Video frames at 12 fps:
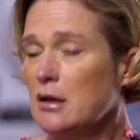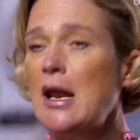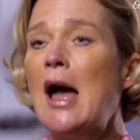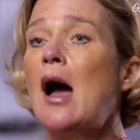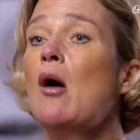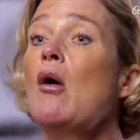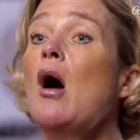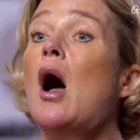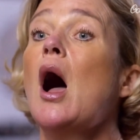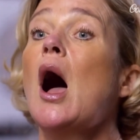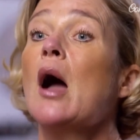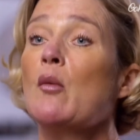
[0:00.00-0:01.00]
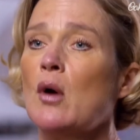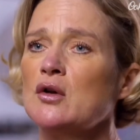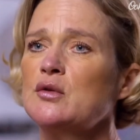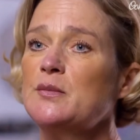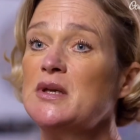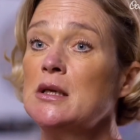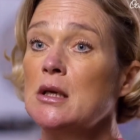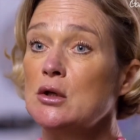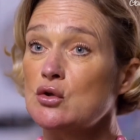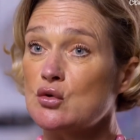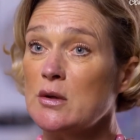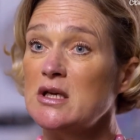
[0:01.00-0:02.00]
Now I want to be
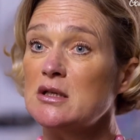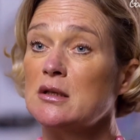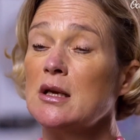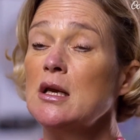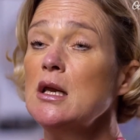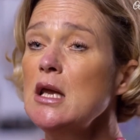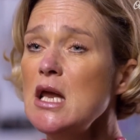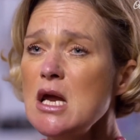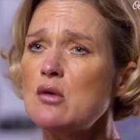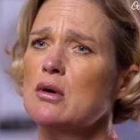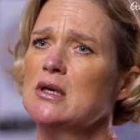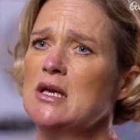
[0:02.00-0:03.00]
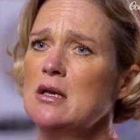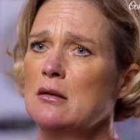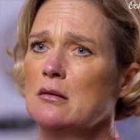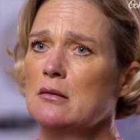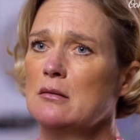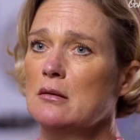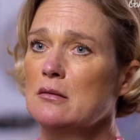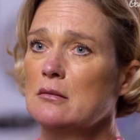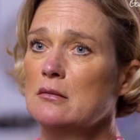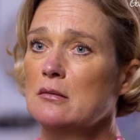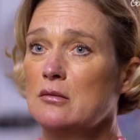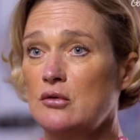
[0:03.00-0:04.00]
treated equally
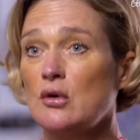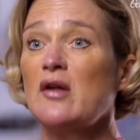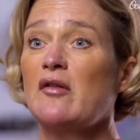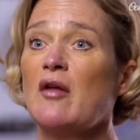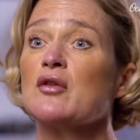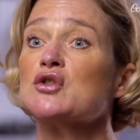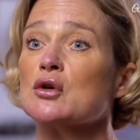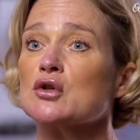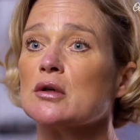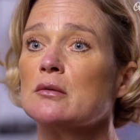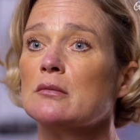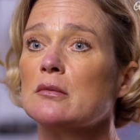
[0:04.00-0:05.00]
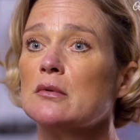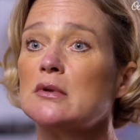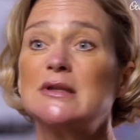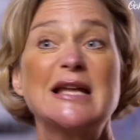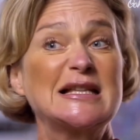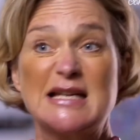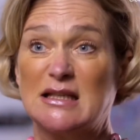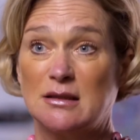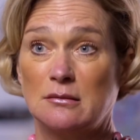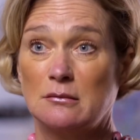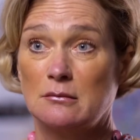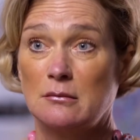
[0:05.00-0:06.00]
to his other children. That's it.